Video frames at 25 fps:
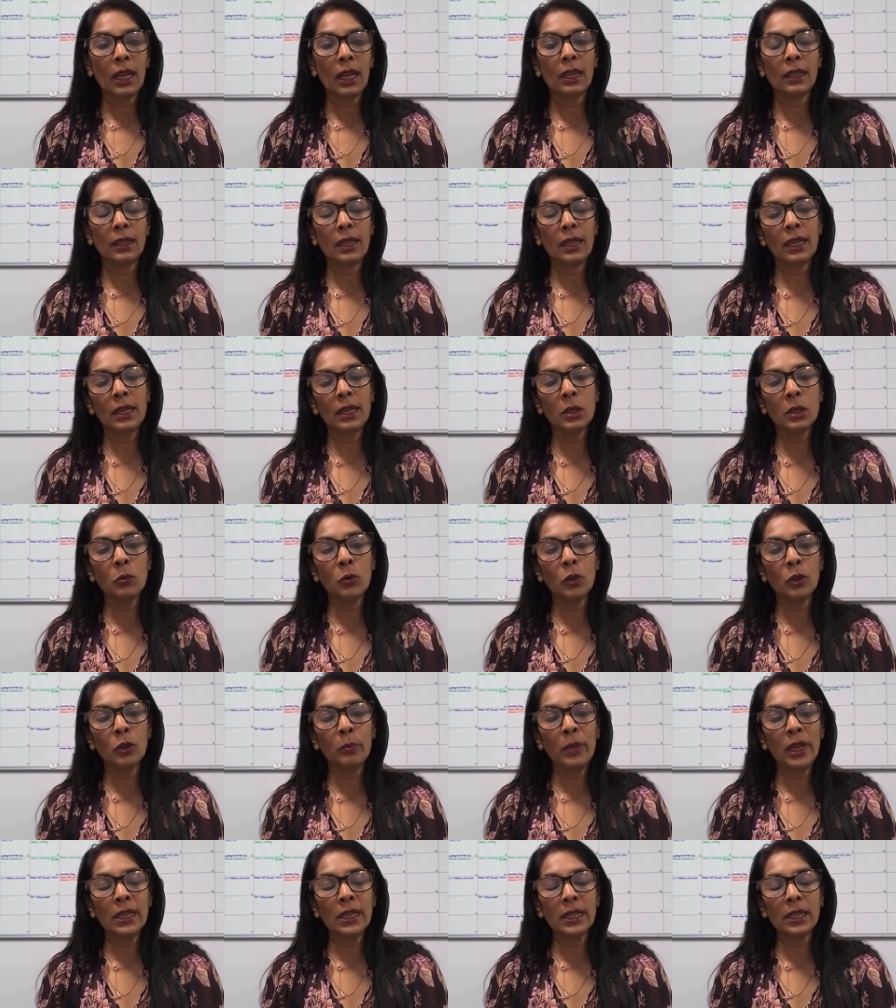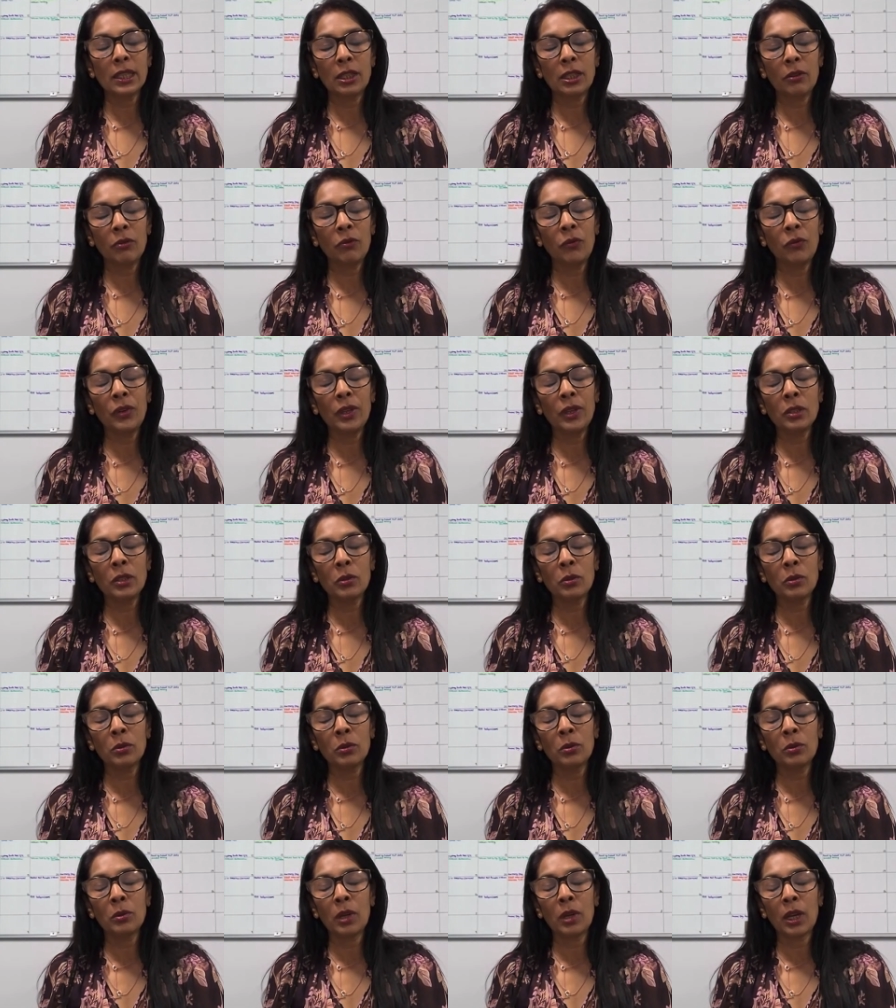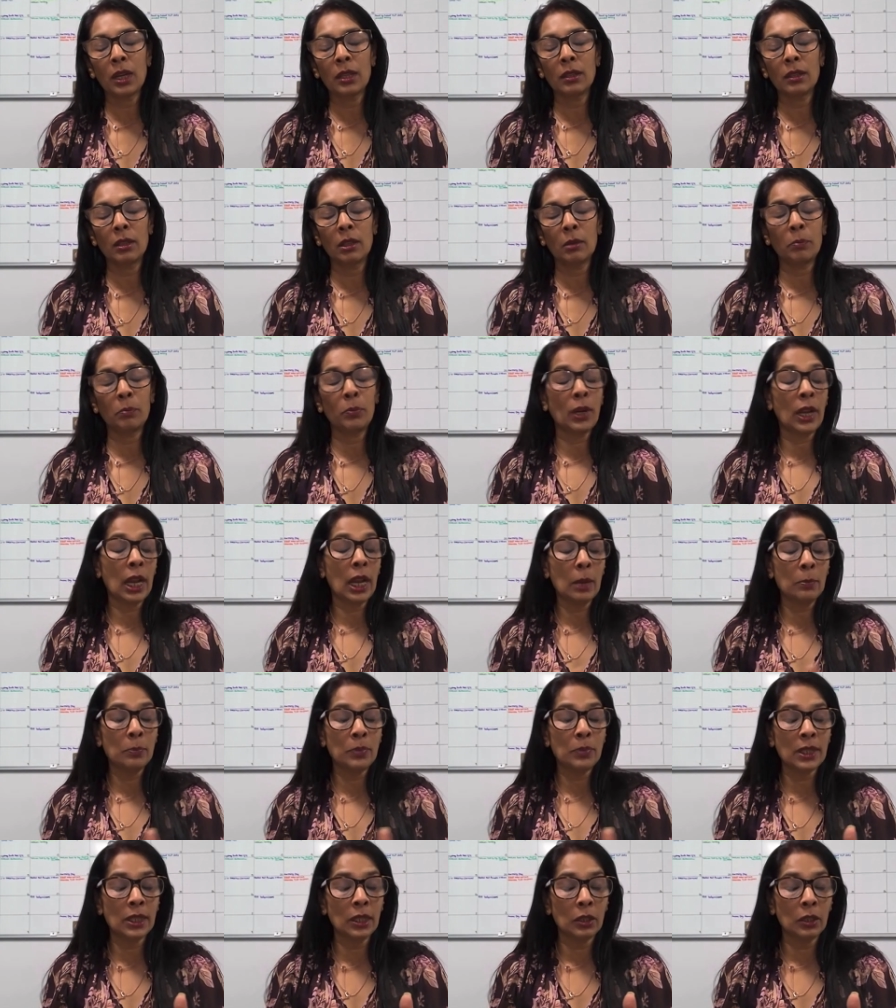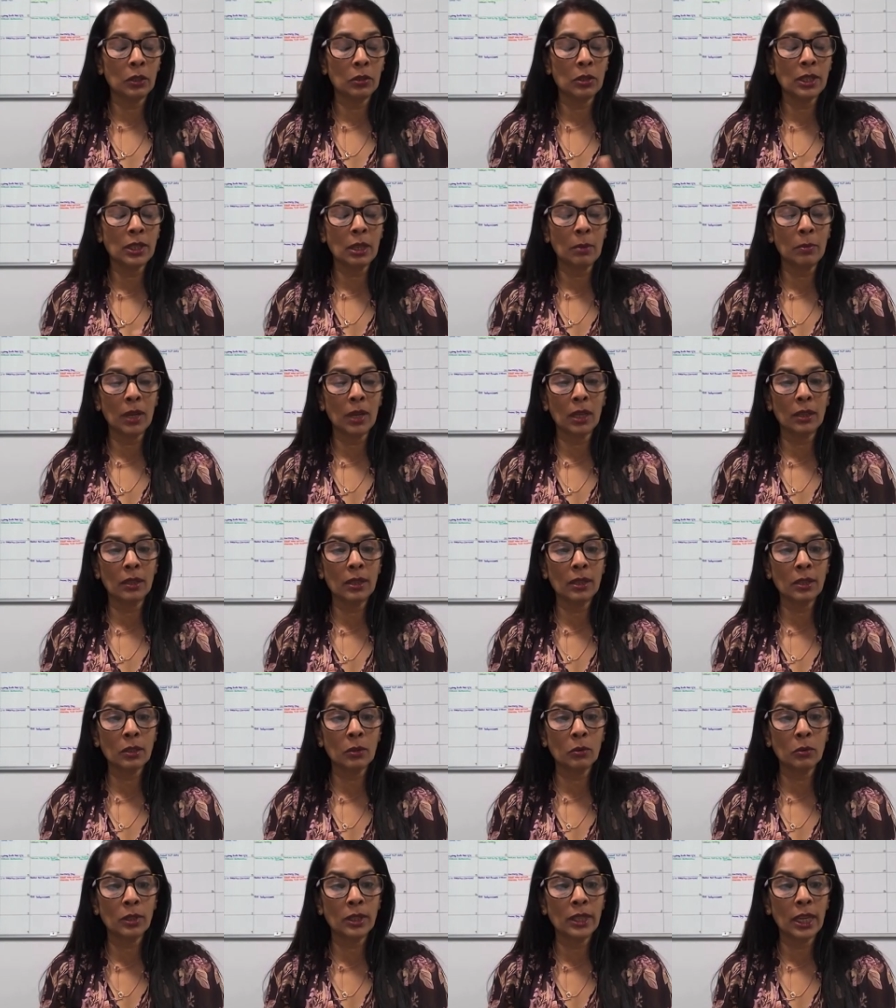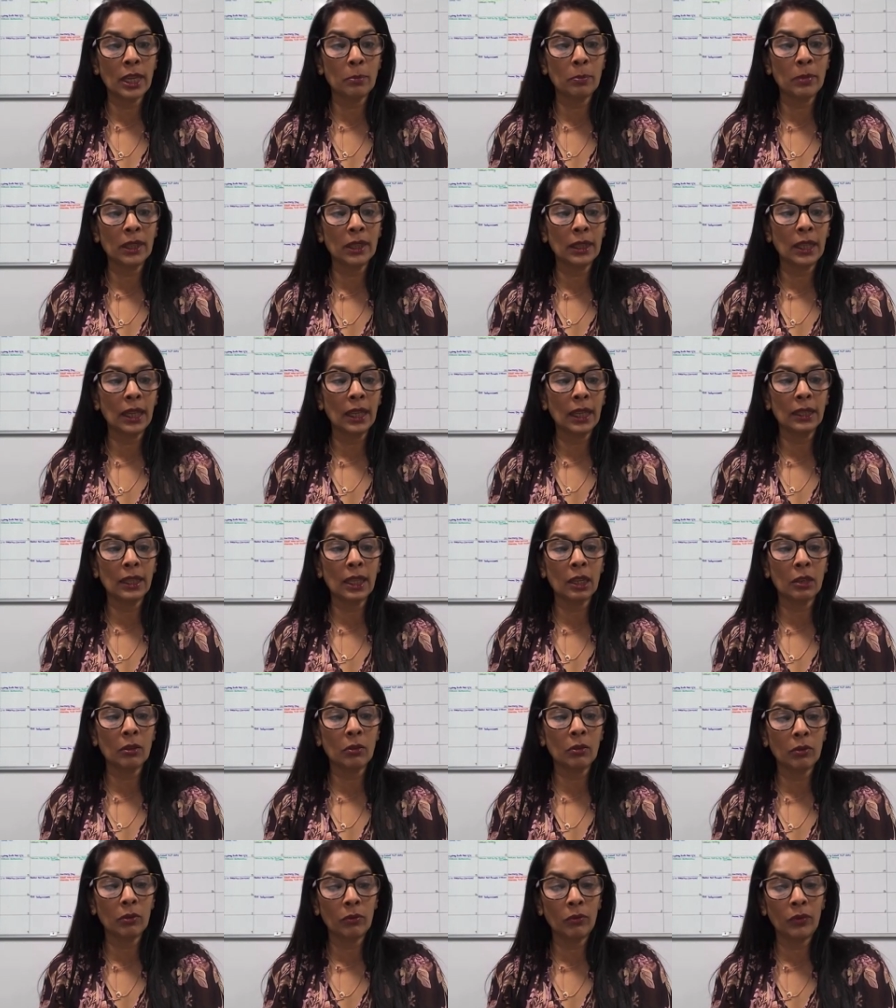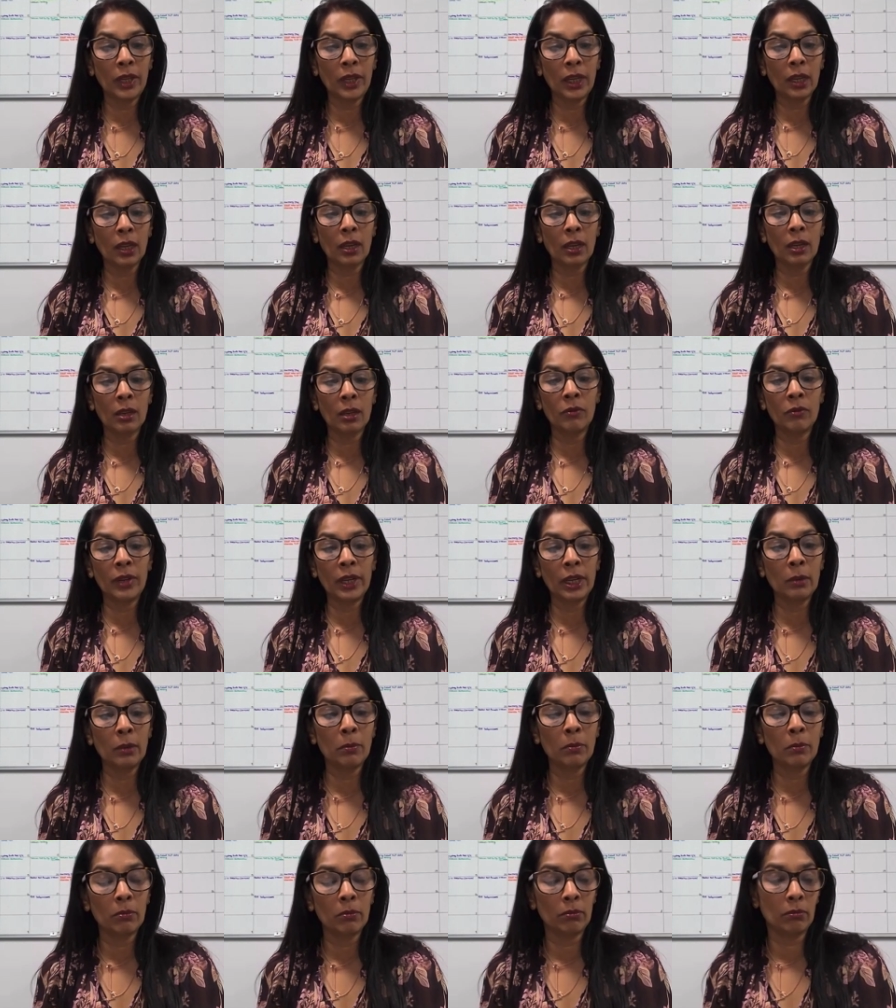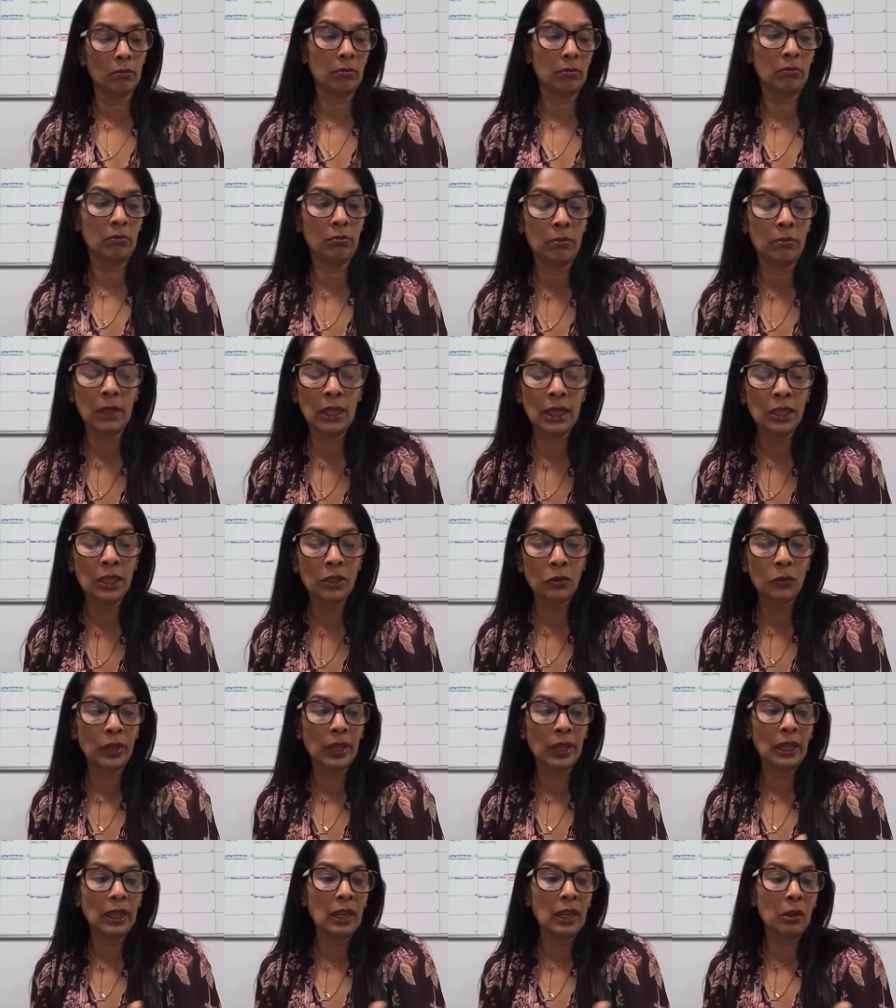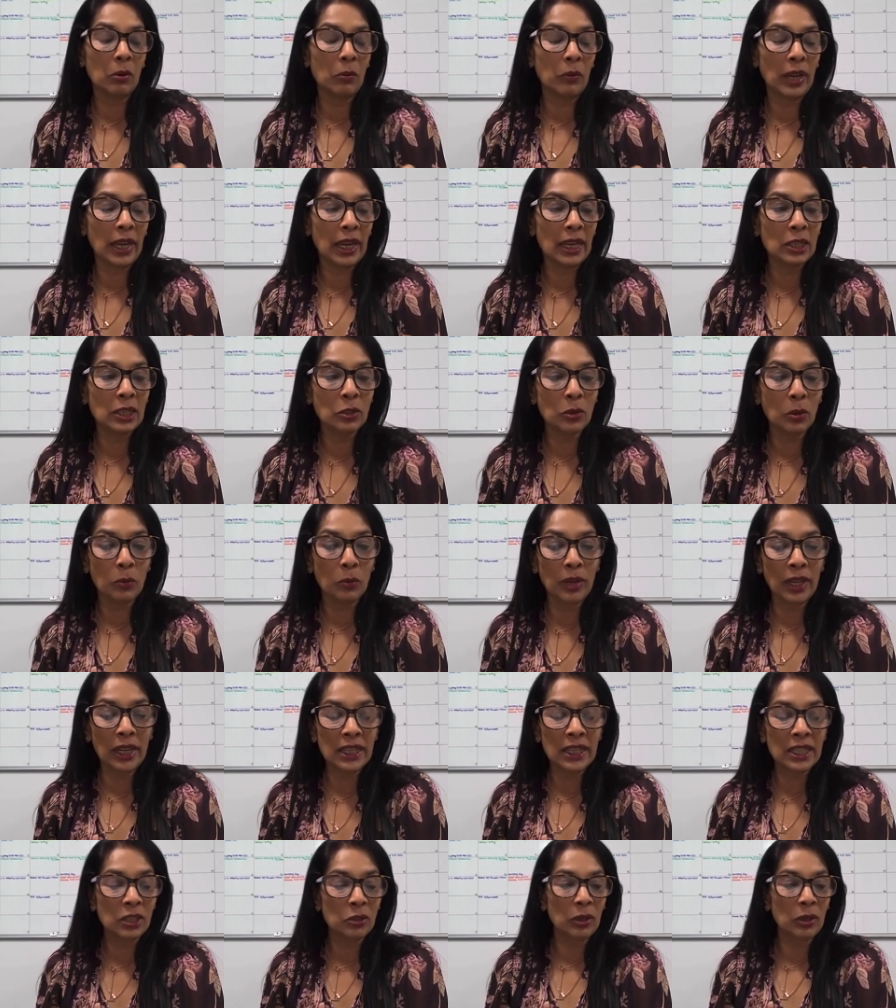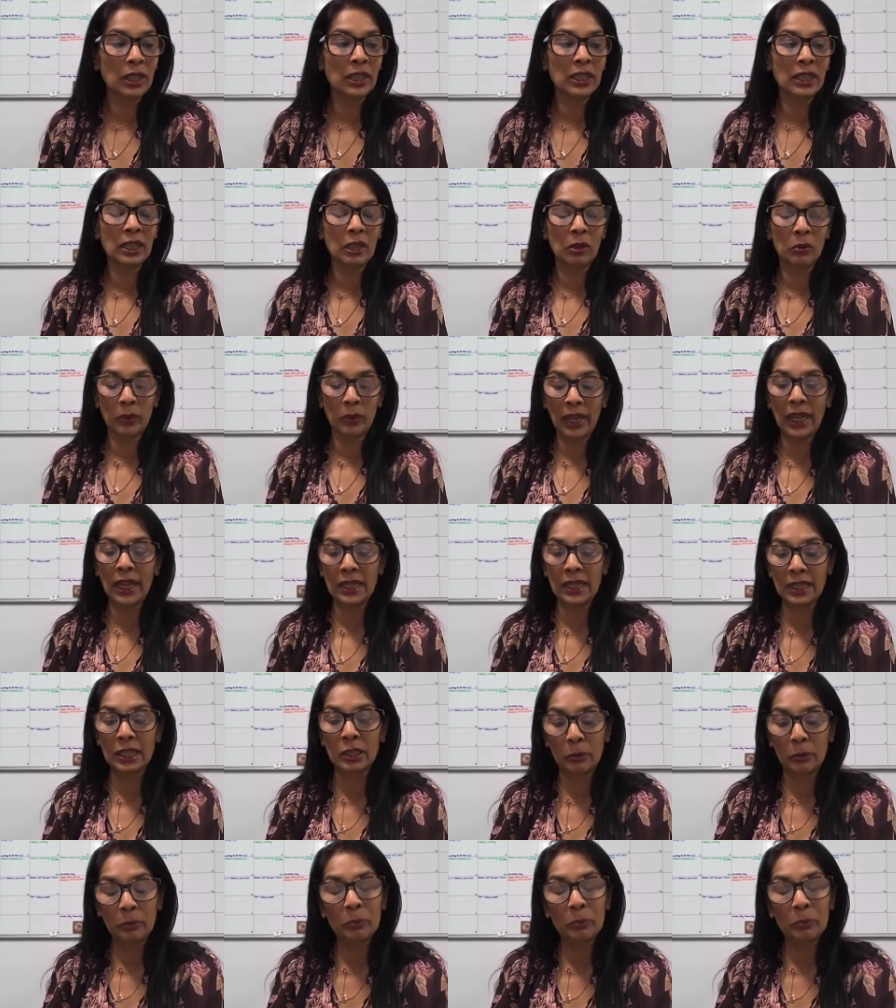And that is what makes it different to perhaps, some other schools that may think that we are very military in our ways or very strict in our ways.